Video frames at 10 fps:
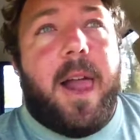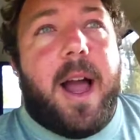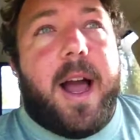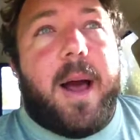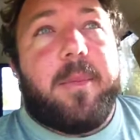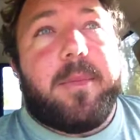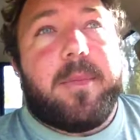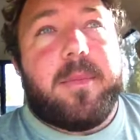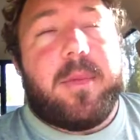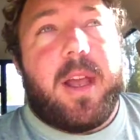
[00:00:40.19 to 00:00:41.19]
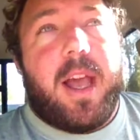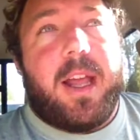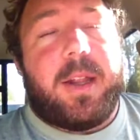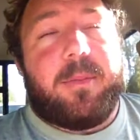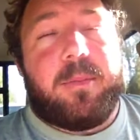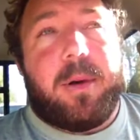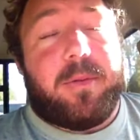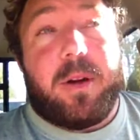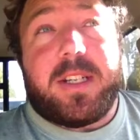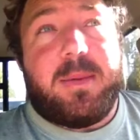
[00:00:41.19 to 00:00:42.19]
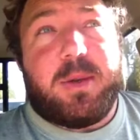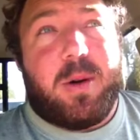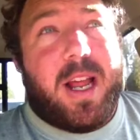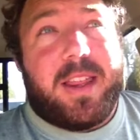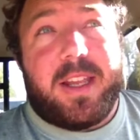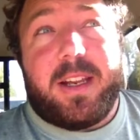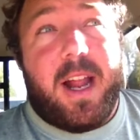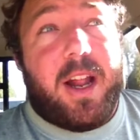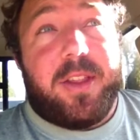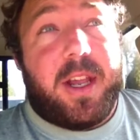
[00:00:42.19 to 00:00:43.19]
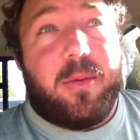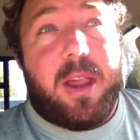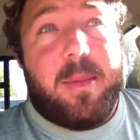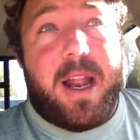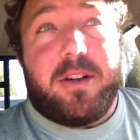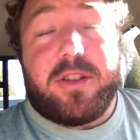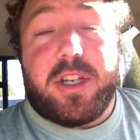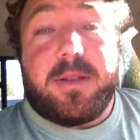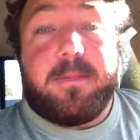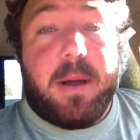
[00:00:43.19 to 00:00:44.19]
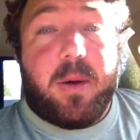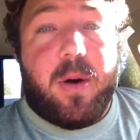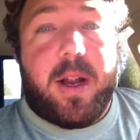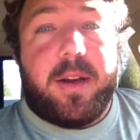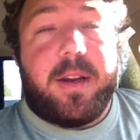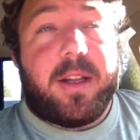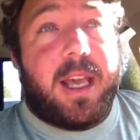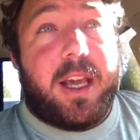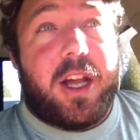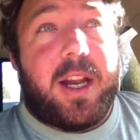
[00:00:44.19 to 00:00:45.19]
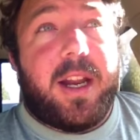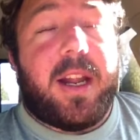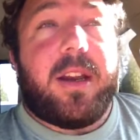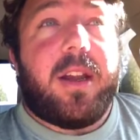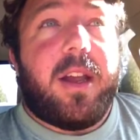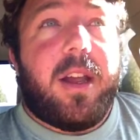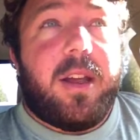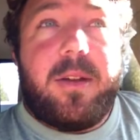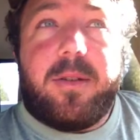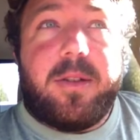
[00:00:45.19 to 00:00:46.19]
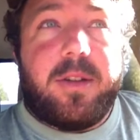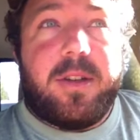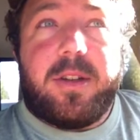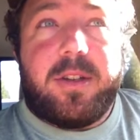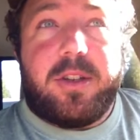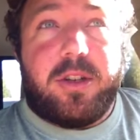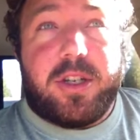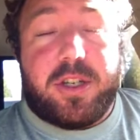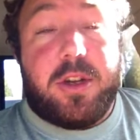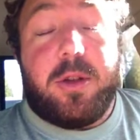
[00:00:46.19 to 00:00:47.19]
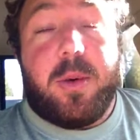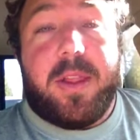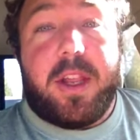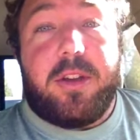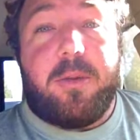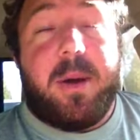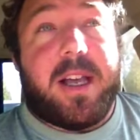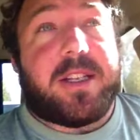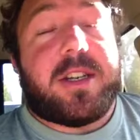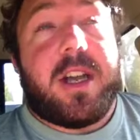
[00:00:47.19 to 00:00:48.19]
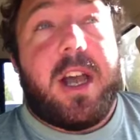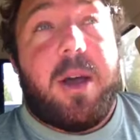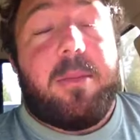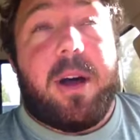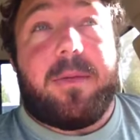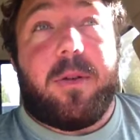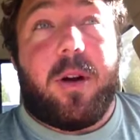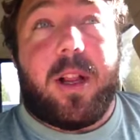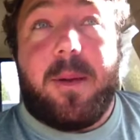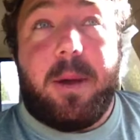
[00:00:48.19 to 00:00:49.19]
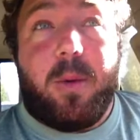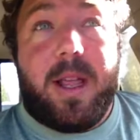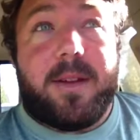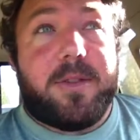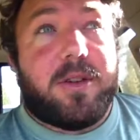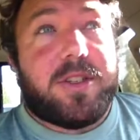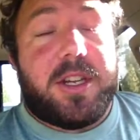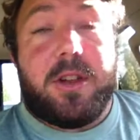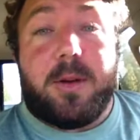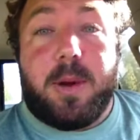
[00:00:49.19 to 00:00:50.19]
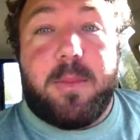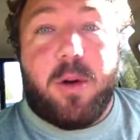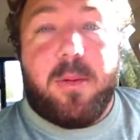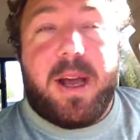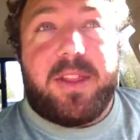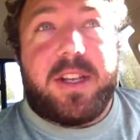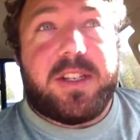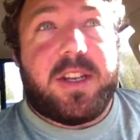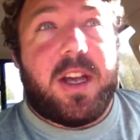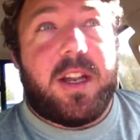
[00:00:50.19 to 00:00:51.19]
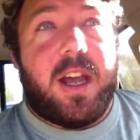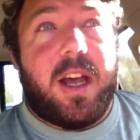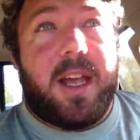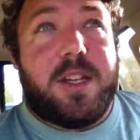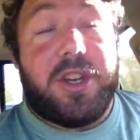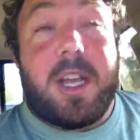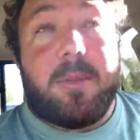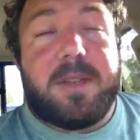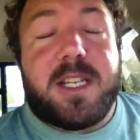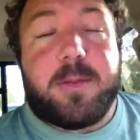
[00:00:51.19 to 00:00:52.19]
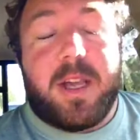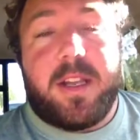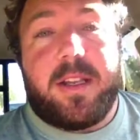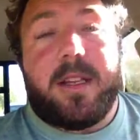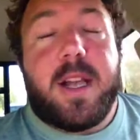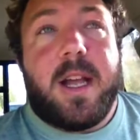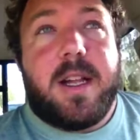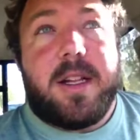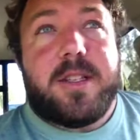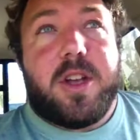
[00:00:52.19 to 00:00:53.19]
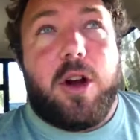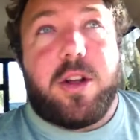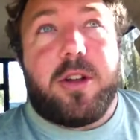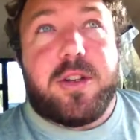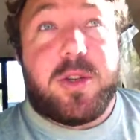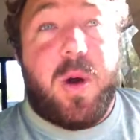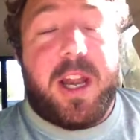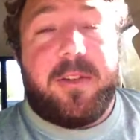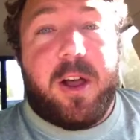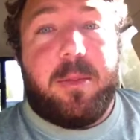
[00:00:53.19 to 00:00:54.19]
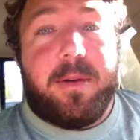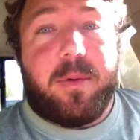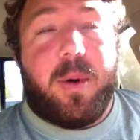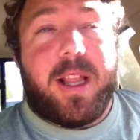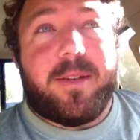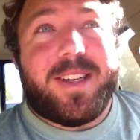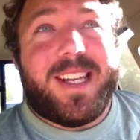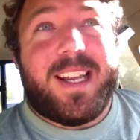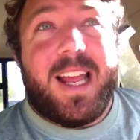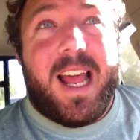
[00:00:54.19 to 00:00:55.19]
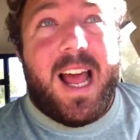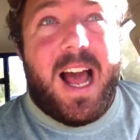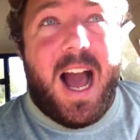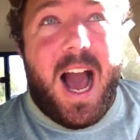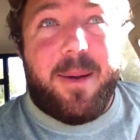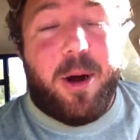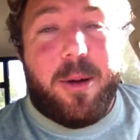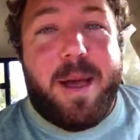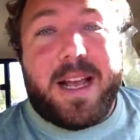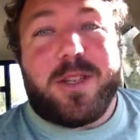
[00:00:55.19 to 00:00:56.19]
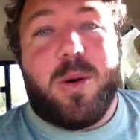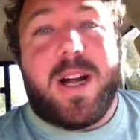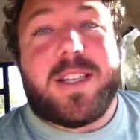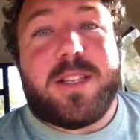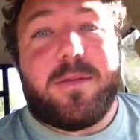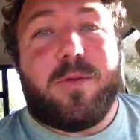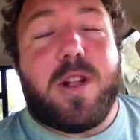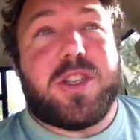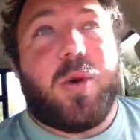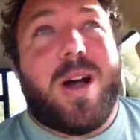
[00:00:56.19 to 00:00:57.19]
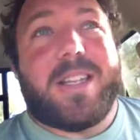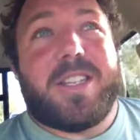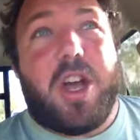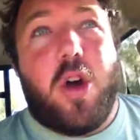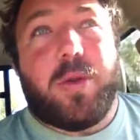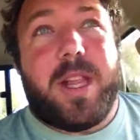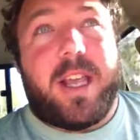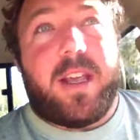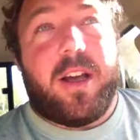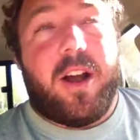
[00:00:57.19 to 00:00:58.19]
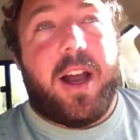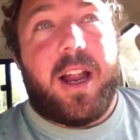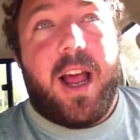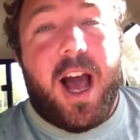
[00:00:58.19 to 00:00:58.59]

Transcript: But for a team sport athlete, I don't think it really matters. Just pick one, get good at it, just do the one that you do best. But for Olympic weightlifters, and you can read more about this in Jacob Tiskin. It's an article, Squat Development for Weightlifting, high bar back squats, front squats only, all right?